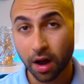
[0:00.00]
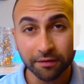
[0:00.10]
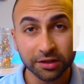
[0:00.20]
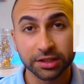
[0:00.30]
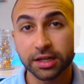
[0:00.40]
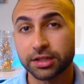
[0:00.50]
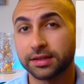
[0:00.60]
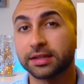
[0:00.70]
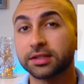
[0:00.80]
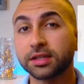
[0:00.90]
conversation
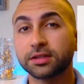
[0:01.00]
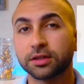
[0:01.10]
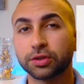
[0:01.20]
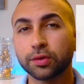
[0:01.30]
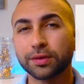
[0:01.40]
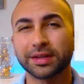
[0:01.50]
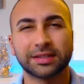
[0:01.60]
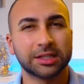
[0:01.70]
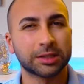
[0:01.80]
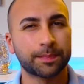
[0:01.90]
that seeks the truth
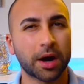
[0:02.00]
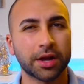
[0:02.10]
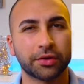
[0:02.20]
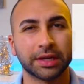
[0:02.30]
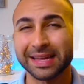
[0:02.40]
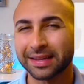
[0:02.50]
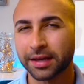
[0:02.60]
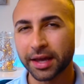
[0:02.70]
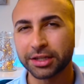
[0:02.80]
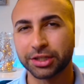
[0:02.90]
is inspiring,
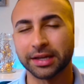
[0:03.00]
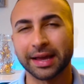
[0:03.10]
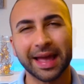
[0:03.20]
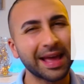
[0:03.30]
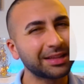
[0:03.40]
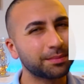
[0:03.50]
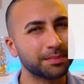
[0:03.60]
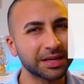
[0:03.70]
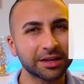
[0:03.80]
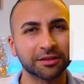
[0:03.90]
engaging, and
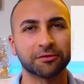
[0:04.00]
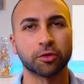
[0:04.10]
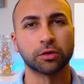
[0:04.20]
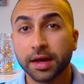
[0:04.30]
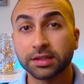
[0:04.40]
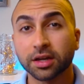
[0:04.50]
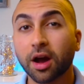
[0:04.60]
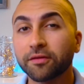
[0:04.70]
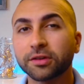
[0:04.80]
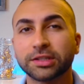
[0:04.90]
meaningful. It's a
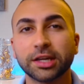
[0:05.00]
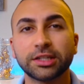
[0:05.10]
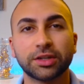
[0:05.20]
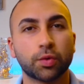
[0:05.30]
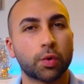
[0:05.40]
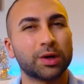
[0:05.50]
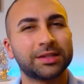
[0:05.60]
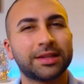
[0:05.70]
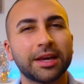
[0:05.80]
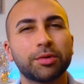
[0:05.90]
conversation where
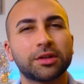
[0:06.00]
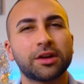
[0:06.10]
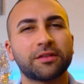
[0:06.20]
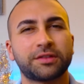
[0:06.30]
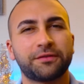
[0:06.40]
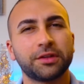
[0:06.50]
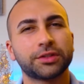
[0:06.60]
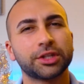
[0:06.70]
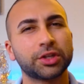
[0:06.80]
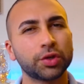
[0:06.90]
we're stable enough to feel
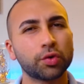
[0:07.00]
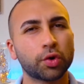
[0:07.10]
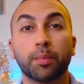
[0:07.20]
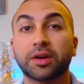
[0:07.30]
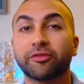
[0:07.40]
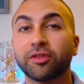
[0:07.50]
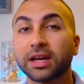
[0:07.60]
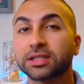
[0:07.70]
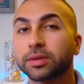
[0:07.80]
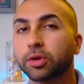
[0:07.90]
secure, but
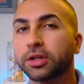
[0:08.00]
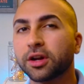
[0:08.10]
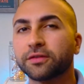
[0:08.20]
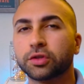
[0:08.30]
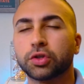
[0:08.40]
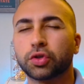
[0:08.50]
flexible enough to